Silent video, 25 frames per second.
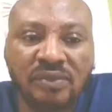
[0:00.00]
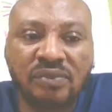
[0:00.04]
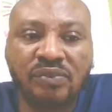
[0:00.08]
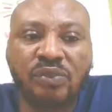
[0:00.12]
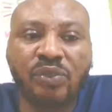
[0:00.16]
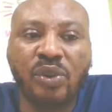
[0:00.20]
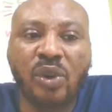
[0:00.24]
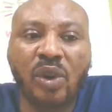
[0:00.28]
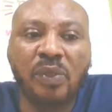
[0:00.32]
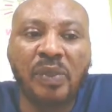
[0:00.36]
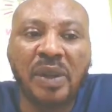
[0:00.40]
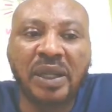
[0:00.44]

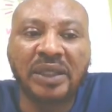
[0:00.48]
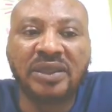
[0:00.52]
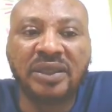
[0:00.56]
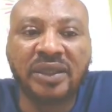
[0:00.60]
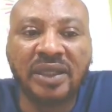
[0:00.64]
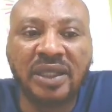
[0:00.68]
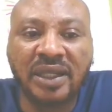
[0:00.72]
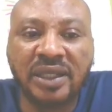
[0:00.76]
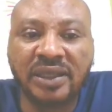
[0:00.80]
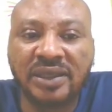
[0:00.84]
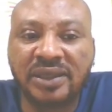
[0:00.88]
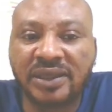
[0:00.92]
Poor battery
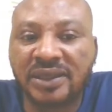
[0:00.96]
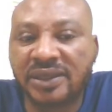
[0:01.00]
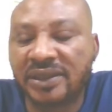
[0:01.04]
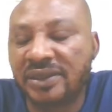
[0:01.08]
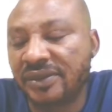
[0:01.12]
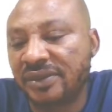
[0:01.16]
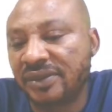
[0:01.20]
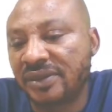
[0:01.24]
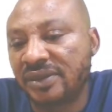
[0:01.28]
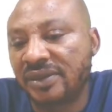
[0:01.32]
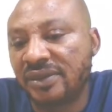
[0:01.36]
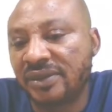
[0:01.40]
health.
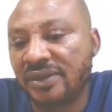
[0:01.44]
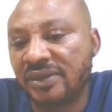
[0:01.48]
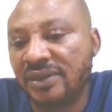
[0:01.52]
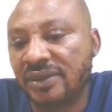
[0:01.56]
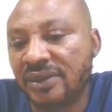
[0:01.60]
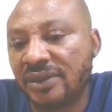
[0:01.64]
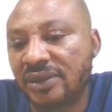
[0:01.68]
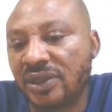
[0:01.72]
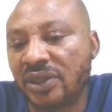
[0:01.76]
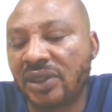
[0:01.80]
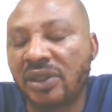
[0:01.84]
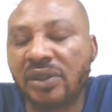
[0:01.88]

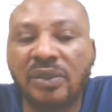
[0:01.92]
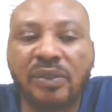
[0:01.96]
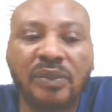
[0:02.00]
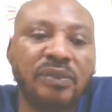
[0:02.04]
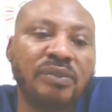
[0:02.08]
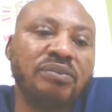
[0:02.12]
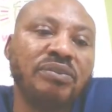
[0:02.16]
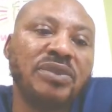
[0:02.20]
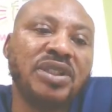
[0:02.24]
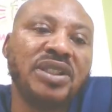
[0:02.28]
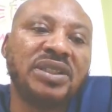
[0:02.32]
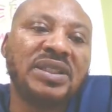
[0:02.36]
So
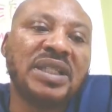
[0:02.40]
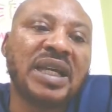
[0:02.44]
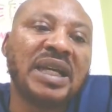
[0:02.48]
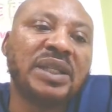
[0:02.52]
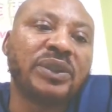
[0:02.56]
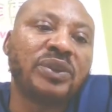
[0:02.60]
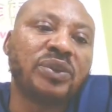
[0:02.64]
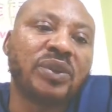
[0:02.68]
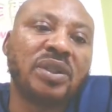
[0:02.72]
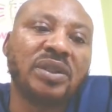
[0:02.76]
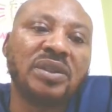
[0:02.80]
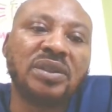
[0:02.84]
means
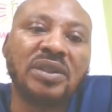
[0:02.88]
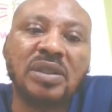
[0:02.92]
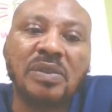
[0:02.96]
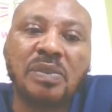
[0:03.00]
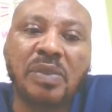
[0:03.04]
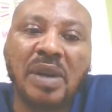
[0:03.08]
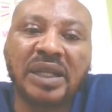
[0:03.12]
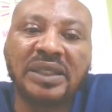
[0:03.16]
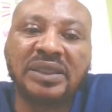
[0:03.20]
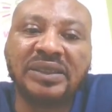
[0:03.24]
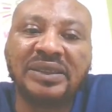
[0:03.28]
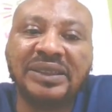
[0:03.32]
that what the
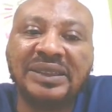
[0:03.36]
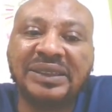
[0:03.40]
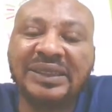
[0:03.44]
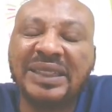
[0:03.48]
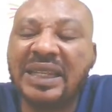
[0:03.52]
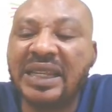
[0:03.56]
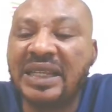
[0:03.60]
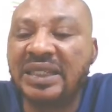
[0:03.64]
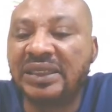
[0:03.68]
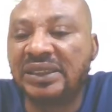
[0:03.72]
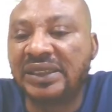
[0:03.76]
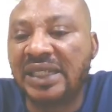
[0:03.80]
battery
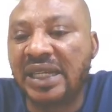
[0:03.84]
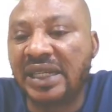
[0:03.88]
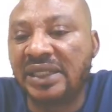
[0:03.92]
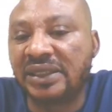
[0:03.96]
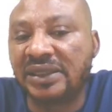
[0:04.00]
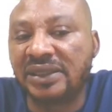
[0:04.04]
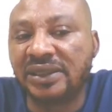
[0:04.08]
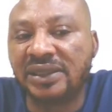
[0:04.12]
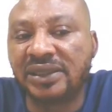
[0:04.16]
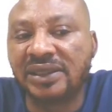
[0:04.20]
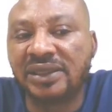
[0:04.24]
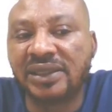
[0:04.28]
retain less
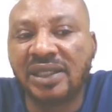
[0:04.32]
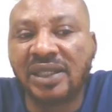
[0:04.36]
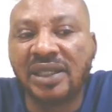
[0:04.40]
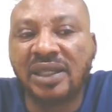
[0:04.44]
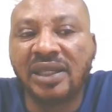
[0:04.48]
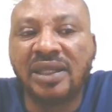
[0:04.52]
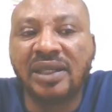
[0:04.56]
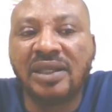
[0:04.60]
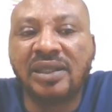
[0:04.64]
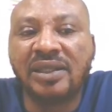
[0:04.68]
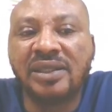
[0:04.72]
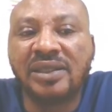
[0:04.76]
charges,
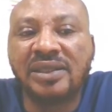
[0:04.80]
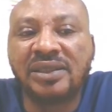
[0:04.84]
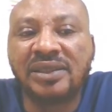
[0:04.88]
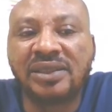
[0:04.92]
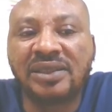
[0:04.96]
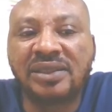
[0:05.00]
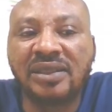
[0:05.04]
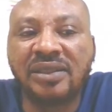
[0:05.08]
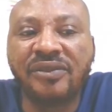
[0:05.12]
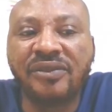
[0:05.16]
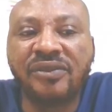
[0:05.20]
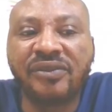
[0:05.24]

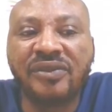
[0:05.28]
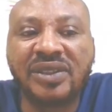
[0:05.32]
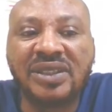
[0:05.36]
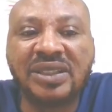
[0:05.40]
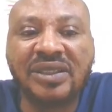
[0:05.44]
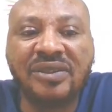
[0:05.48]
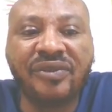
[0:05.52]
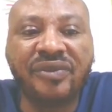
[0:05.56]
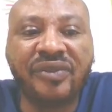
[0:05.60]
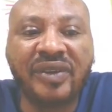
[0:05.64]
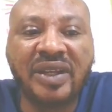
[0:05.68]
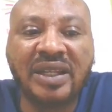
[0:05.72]

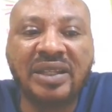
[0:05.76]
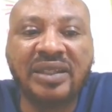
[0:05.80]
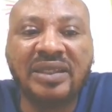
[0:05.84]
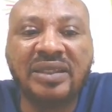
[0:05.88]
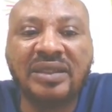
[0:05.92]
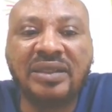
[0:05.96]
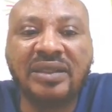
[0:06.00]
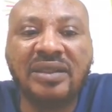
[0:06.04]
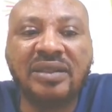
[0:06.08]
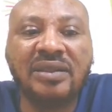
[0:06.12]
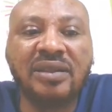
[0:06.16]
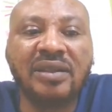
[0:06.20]

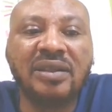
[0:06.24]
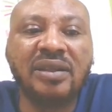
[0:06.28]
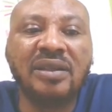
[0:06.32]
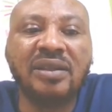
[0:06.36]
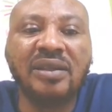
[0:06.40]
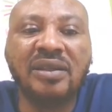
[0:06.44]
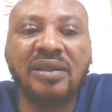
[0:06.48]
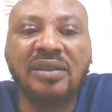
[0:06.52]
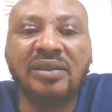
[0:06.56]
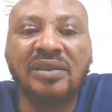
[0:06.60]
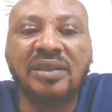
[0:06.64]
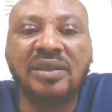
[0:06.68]
severely
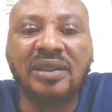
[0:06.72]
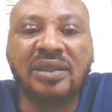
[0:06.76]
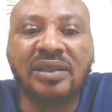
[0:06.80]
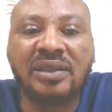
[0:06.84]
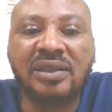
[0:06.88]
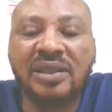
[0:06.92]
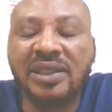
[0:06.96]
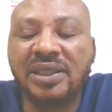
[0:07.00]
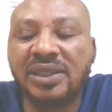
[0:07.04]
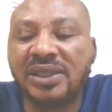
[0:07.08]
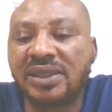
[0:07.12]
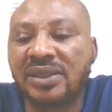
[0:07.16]

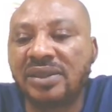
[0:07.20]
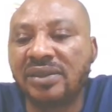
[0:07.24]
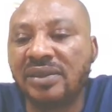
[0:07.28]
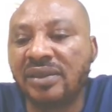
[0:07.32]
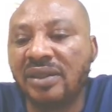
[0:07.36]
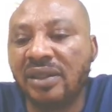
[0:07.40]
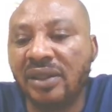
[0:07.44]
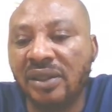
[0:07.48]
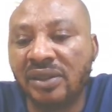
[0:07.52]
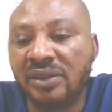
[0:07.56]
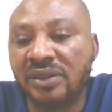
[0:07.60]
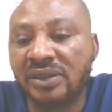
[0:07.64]
decrease
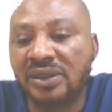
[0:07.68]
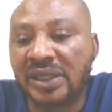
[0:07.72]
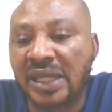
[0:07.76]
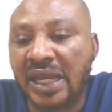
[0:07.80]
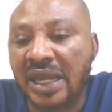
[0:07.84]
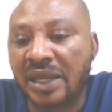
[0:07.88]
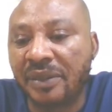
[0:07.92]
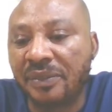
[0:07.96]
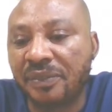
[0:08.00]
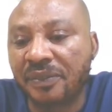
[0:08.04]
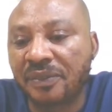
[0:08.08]
runtime.